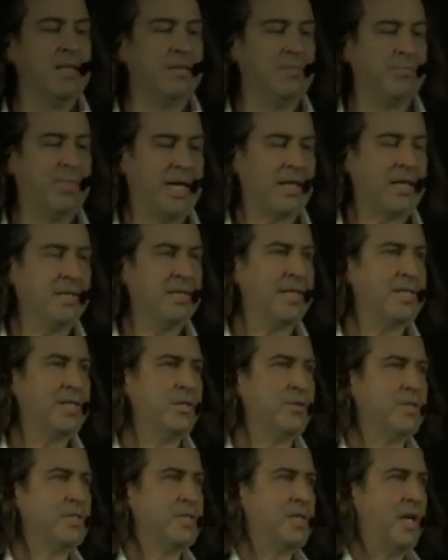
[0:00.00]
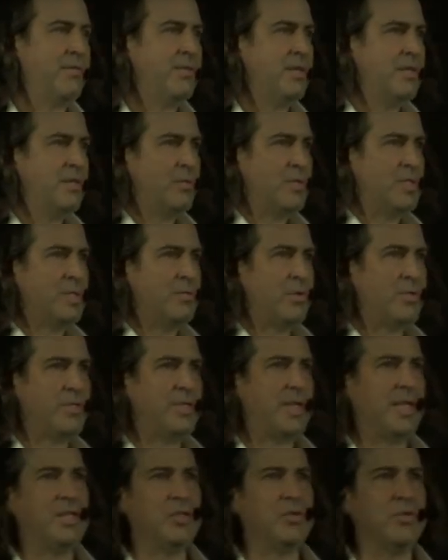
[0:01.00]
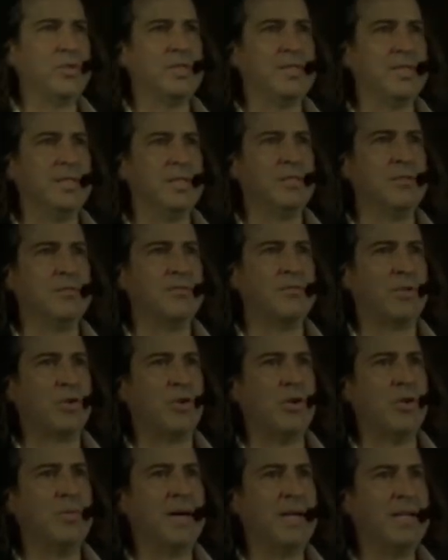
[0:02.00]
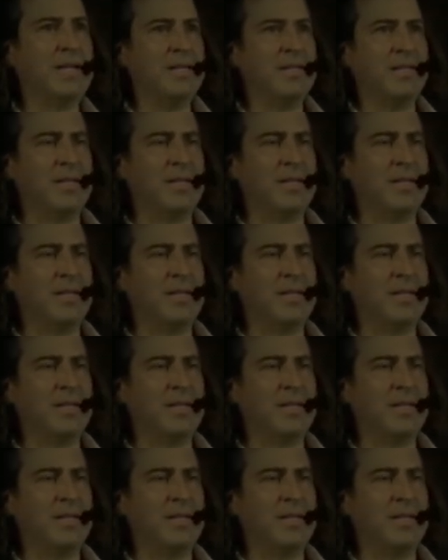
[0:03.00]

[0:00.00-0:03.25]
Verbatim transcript: Back in 1907, it was the most dangerous year for coal mining.